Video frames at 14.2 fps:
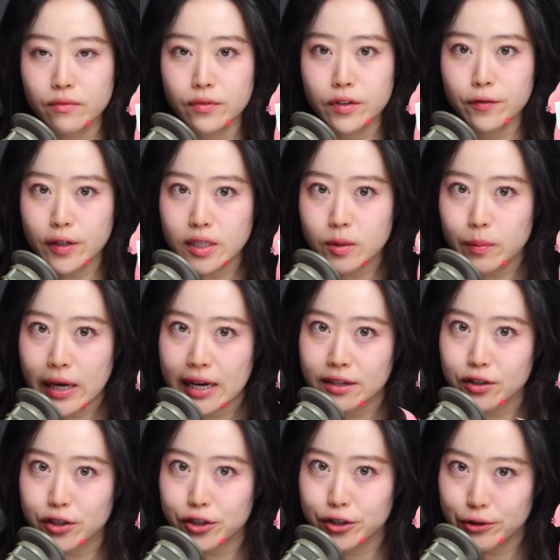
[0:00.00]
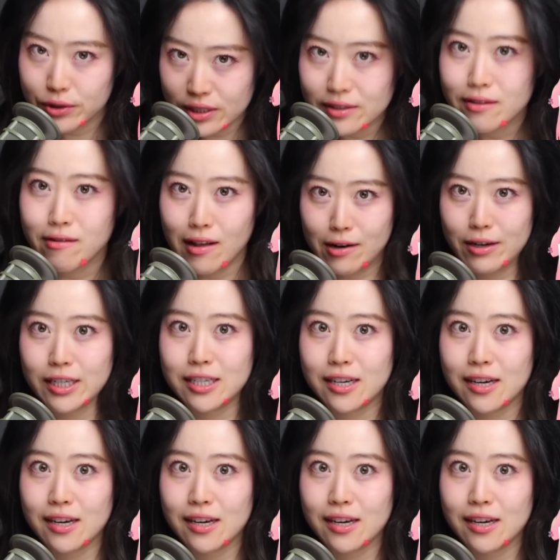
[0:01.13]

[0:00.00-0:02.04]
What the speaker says: The first man chooses the lottery ticket.